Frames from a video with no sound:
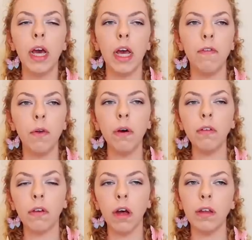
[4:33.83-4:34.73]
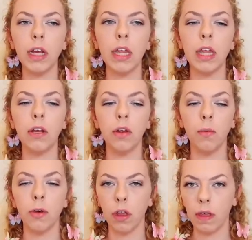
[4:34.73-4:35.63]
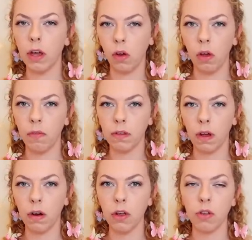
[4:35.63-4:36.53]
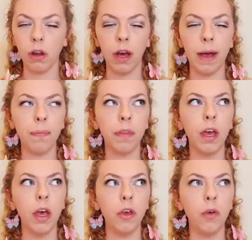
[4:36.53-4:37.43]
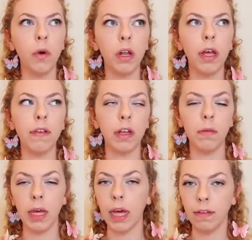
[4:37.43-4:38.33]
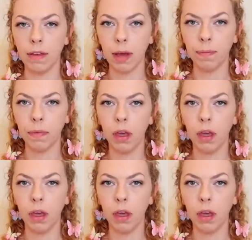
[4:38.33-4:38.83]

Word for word: If you are starting anything new, which I think a lot of us are in July, it's going to be easy.